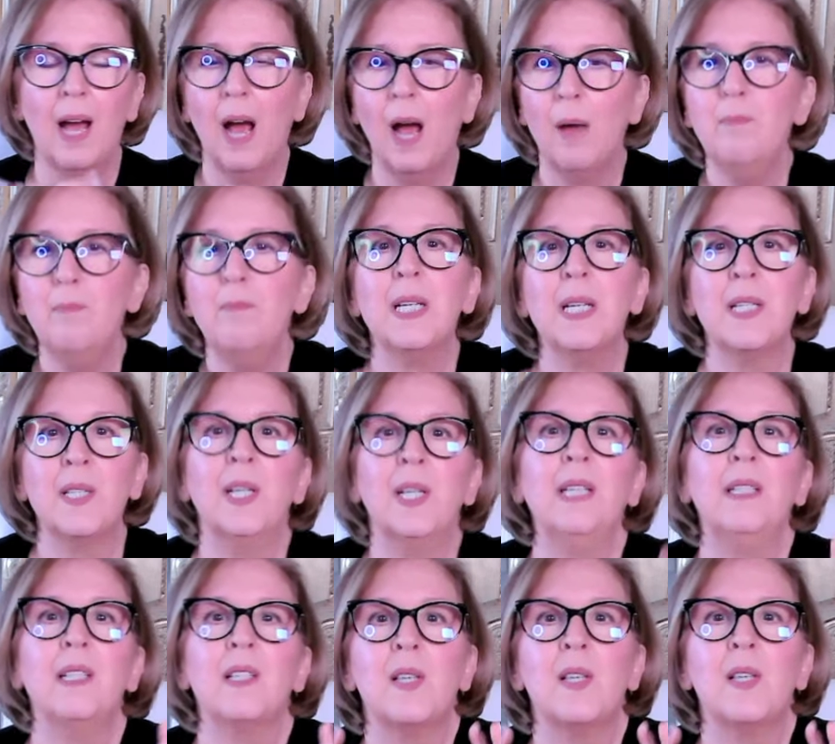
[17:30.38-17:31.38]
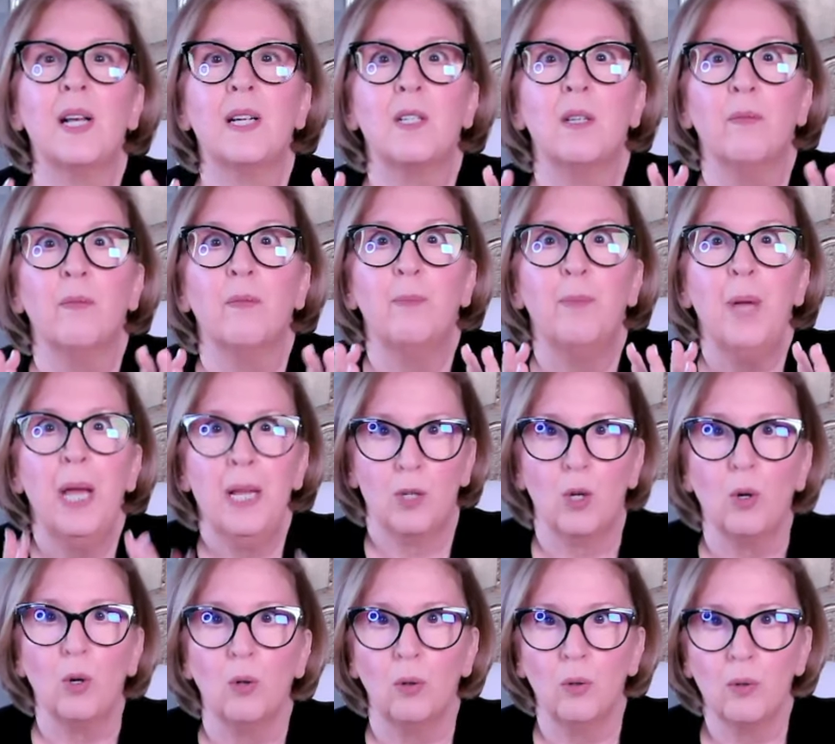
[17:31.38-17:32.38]
I'm missing the Six of
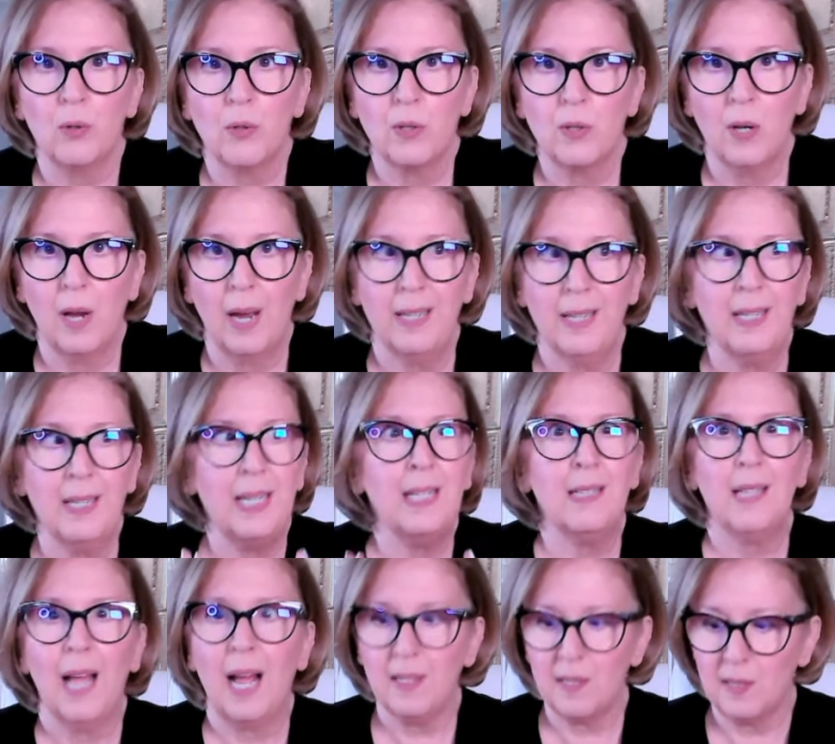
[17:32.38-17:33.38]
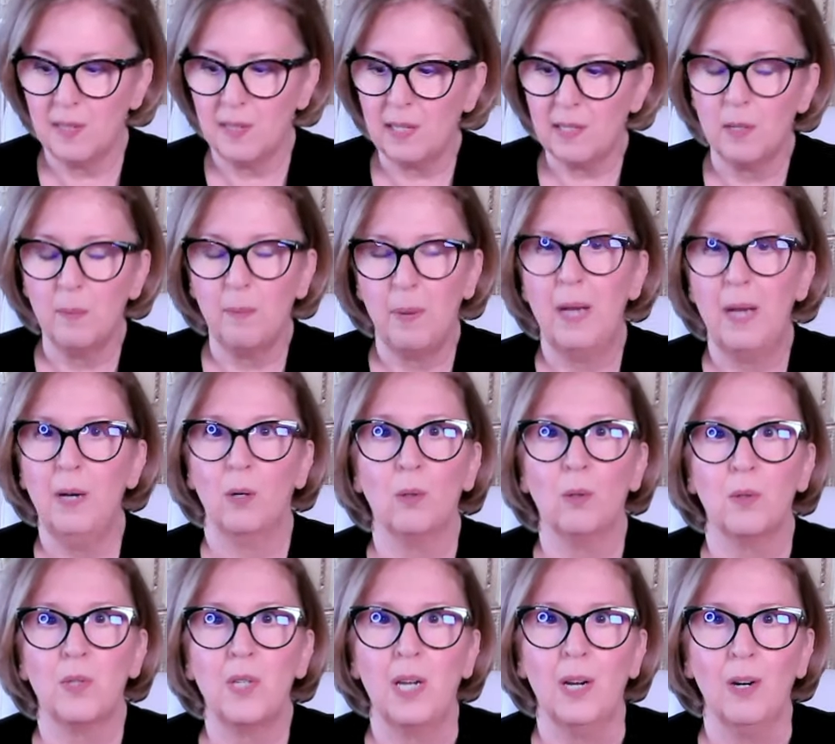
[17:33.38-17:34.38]
Pentacles. I need that Six of
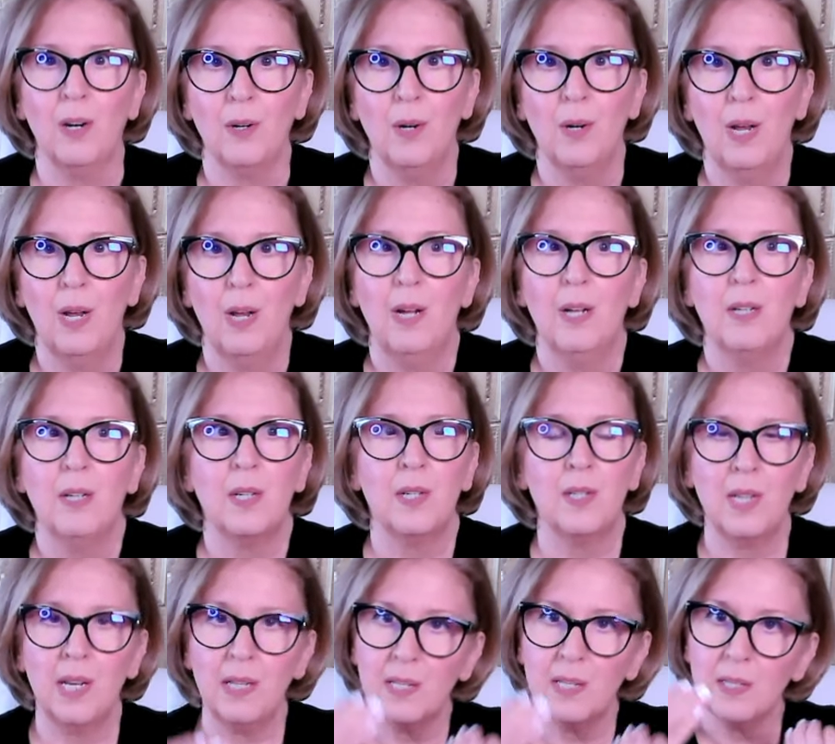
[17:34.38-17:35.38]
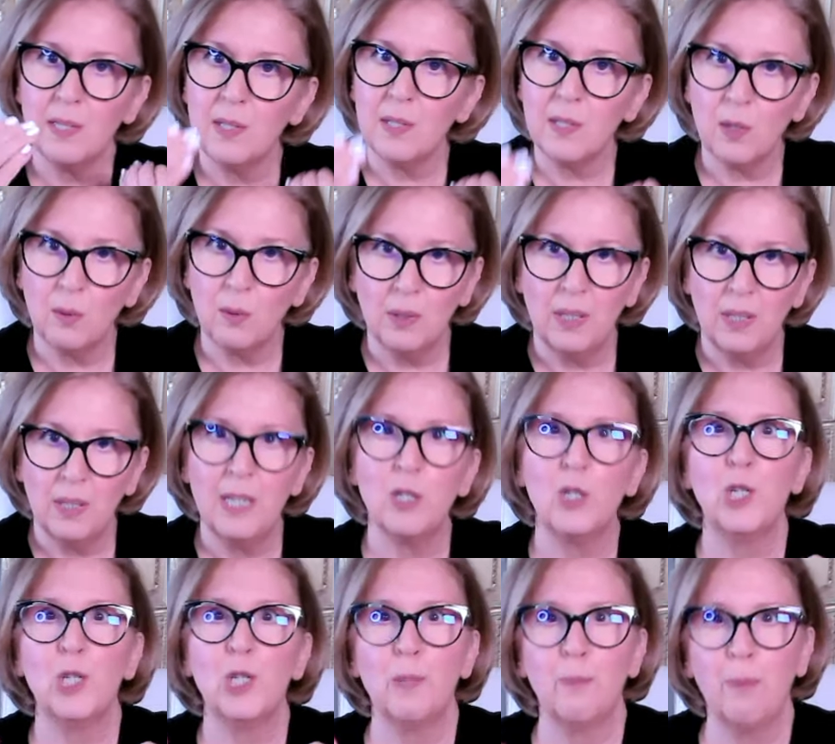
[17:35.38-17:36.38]
Pentacles here to say this is a
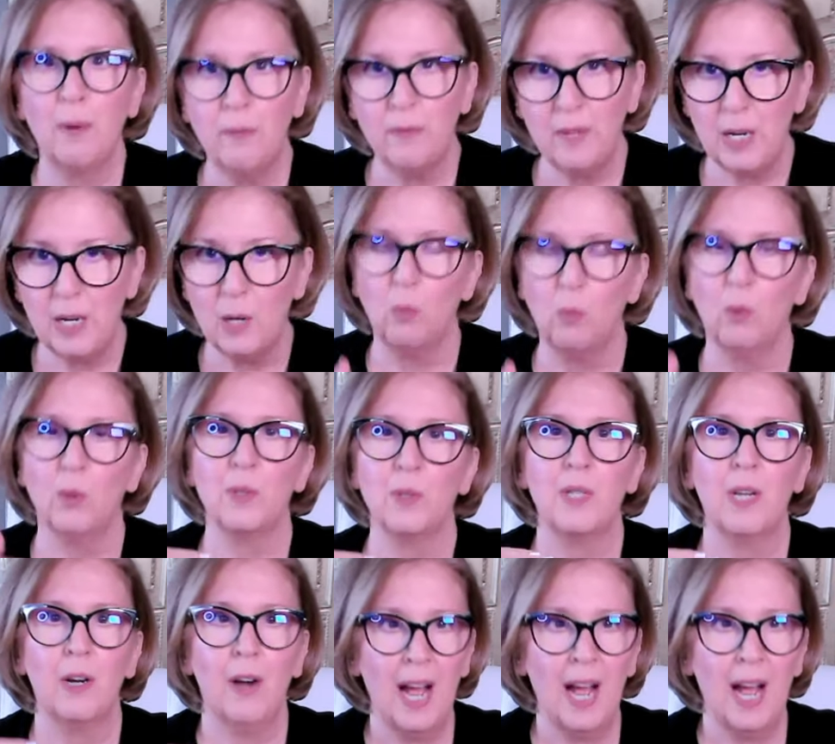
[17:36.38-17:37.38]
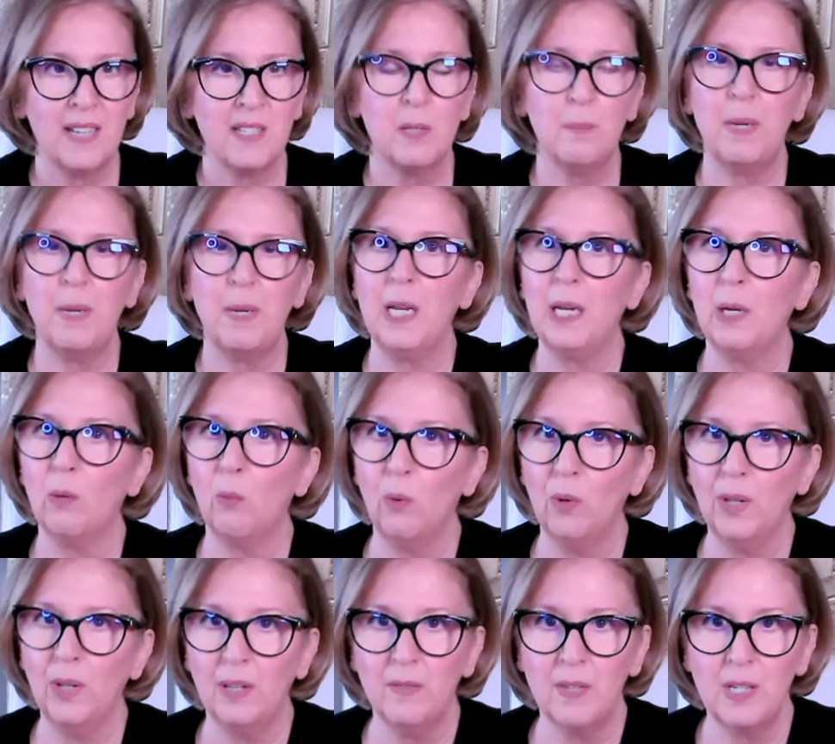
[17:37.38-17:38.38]
relationship of equals. There has to be
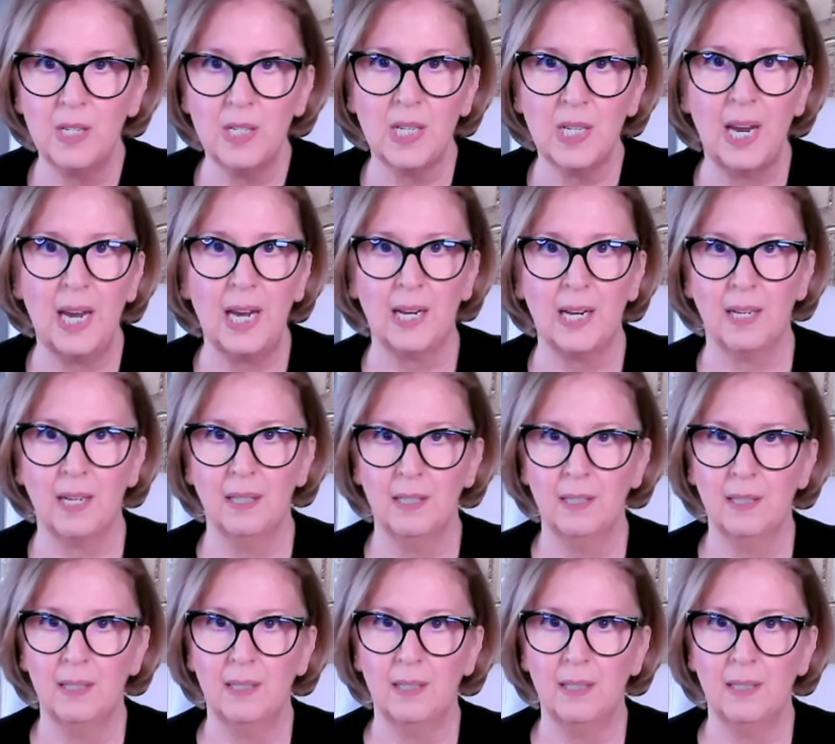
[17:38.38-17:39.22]
equal give and take.